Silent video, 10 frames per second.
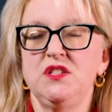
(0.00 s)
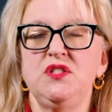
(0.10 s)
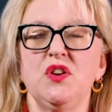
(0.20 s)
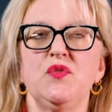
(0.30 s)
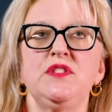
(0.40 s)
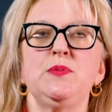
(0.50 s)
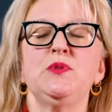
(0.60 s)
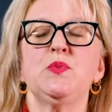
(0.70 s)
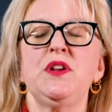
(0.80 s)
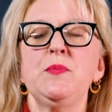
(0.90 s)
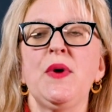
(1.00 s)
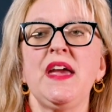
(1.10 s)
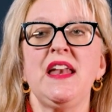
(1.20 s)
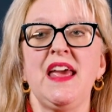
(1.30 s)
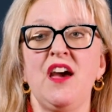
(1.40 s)
So this was written by
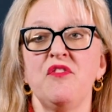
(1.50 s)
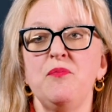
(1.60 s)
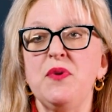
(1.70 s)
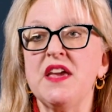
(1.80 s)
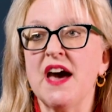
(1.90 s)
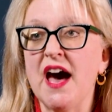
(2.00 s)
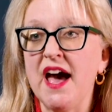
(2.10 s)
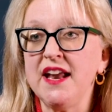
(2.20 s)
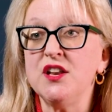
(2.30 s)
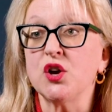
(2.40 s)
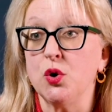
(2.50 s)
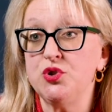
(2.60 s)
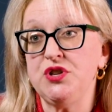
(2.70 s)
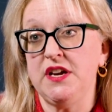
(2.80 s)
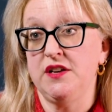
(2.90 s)
an FBI
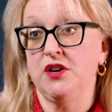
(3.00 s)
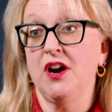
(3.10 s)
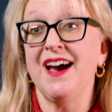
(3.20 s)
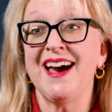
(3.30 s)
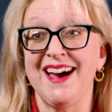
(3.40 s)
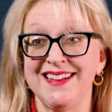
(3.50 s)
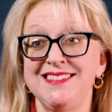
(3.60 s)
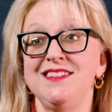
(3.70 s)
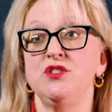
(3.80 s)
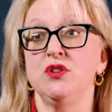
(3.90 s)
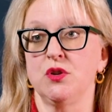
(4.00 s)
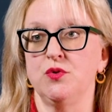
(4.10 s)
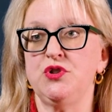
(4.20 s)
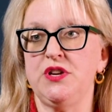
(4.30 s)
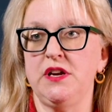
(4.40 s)
negotiator, a hostage
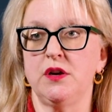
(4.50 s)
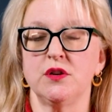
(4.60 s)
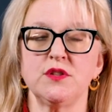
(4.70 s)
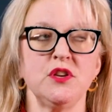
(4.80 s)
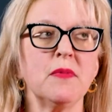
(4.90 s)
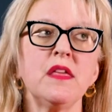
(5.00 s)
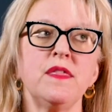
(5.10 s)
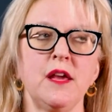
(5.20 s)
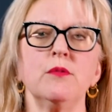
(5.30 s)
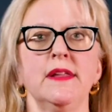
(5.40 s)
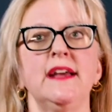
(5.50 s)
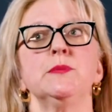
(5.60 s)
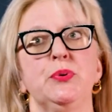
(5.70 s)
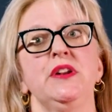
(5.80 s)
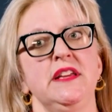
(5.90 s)
negotiator. So you might think, well, that's
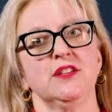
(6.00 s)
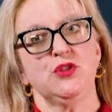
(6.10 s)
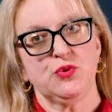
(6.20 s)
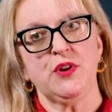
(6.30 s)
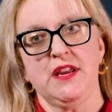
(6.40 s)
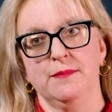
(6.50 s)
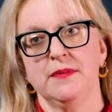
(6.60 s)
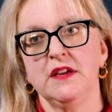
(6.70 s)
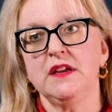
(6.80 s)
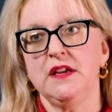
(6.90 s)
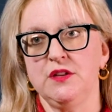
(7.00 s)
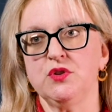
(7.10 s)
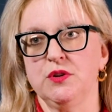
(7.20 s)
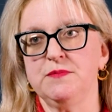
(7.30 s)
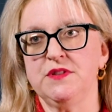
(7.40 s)
pretty extreme in
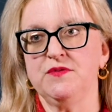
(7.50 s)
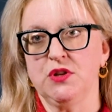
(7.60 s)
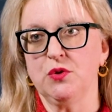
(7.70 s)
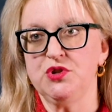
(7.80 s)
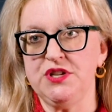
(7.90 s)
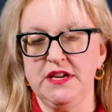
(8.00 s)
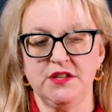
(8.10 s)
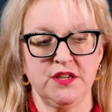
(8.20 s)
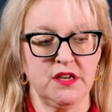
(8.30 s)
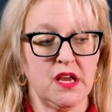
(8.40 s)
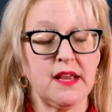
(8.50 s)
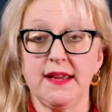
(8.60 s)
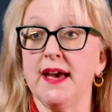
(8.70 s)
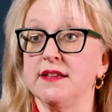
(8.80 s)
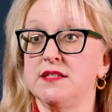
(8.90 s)
terms of negotiation.
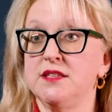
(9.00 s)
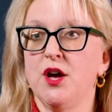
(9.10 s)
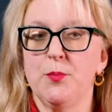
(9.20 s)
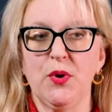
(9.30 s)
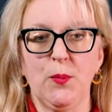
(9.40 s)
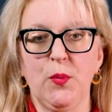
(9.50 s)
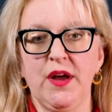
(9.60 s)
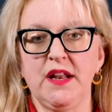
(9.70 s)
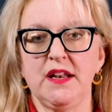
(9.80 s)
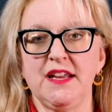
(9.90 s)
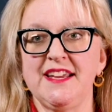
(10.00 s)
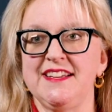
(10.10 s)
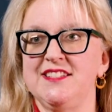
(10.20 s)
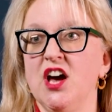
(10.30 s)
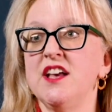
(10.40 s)
Yes, but what
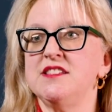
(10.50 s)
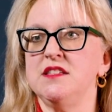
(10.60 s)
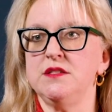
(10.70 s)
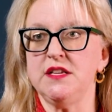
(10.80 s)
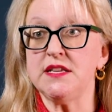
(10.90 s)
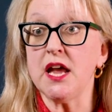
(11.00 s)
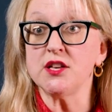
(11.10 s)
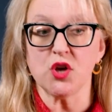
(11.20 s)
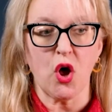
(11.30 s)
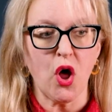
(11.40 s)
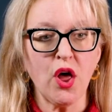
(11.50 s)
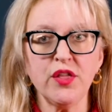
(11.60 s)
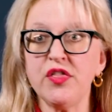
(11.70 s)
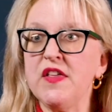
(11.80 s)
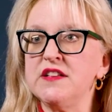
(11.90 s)
he does is he takes all
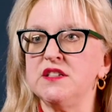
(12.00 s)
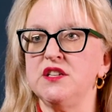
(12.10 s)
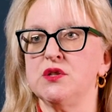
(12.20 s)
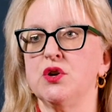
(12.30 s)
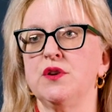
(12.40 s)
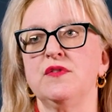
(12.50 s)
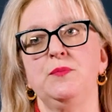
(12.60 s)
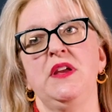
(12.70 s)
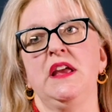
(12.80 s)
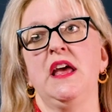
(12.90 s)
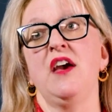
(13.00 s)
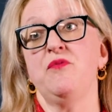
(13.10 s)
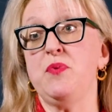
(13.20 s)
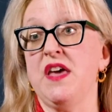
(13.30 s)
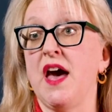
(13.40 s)
the things that he's learned from being an
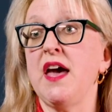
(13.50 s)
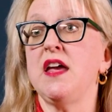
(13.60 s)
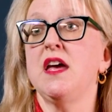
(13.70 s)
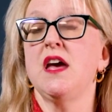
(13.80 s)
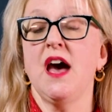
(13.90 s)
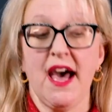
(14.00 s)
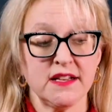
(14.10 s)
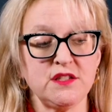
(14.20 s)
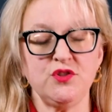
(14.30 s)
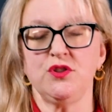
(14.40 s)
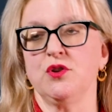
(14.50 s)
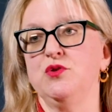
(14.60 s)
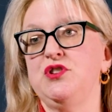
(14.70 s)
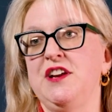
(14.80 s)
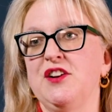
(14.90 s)
FBI hostage
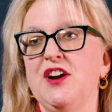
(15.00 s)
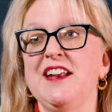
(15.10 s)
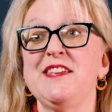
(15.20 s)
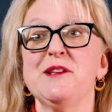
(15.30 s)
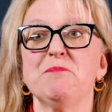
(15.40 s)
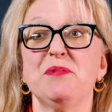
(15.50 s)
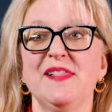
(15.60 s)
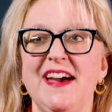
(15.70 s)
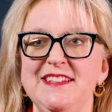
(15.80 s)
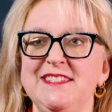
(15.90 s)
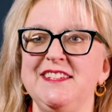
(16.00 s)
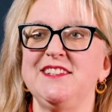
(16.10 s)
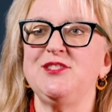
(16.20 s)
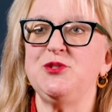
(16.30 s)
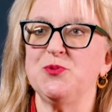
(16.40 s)
negotiator and he applies it
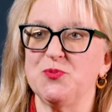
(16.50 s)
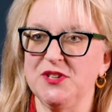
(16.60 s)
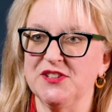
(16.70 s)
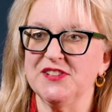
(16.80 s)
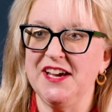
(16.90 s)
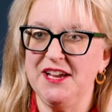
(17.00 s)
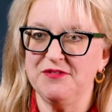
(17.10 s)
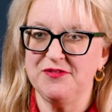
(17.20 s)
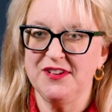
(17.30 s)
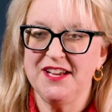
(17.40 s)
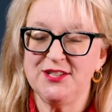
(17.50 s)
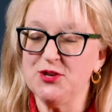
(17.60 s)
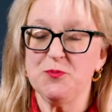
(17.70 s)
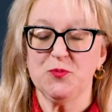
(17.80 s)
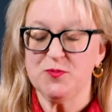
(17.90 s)
to real life.
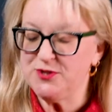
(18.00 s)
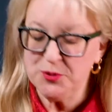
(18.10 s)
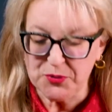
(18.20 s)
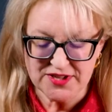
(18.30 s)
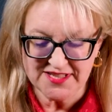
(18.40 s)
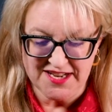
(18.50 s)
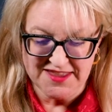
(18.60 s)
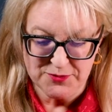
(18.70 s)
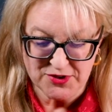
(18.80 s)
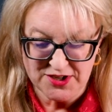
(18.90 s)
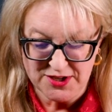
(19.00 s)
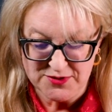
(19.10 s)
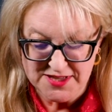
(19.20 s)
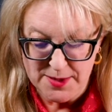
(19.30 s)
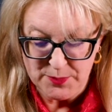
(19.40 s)
So I'm super excited that we're going to
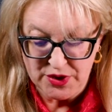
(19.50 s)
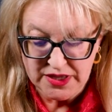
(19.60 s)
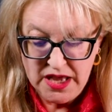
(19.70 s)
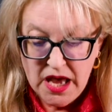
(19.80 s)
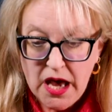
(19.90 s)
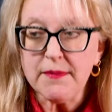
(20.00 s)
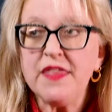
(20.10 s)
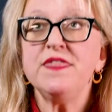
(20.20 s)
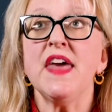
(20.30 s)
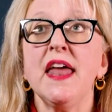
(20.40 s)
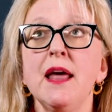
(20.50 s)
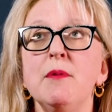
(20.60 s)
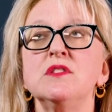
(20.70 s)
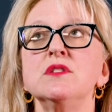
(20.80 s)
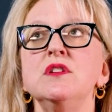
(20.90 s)
use that book. And then I'm
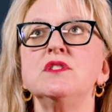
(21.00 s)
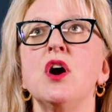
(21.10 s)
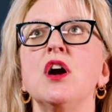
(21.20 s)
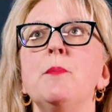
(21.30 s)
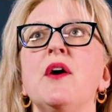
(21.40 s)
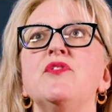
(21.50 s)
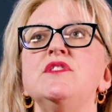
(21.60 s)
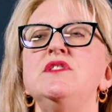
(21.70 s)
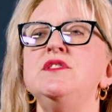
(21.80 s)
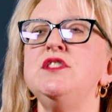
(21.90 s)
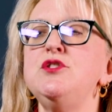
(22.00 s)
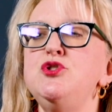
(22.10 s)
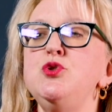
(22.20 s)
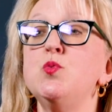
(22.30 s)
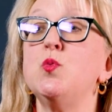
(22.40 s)
also going to talk about the
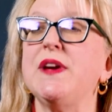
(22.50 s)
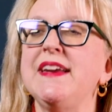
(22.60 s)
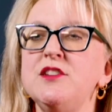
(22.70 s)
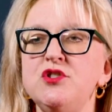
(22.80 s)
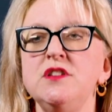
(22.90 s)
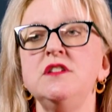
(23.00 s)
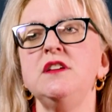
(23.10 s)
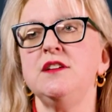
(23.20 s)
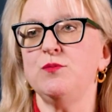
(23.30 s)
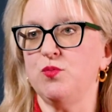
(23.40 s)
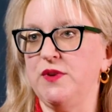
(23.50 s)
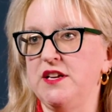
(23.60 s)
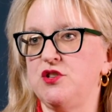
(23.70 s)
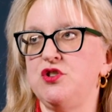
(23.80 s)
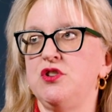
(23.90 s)
situation in
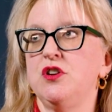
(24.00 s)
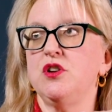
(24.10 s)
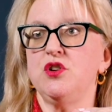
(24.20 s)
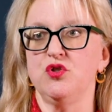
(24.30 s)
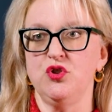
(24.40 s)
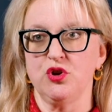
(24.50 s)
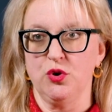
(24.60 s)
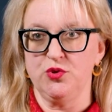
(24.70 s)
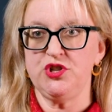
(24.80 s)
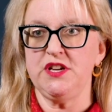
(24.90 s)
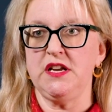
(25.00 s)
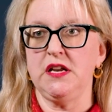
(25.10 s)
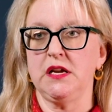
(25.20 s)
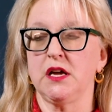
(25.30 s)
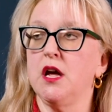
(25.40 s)
which you're negotiating.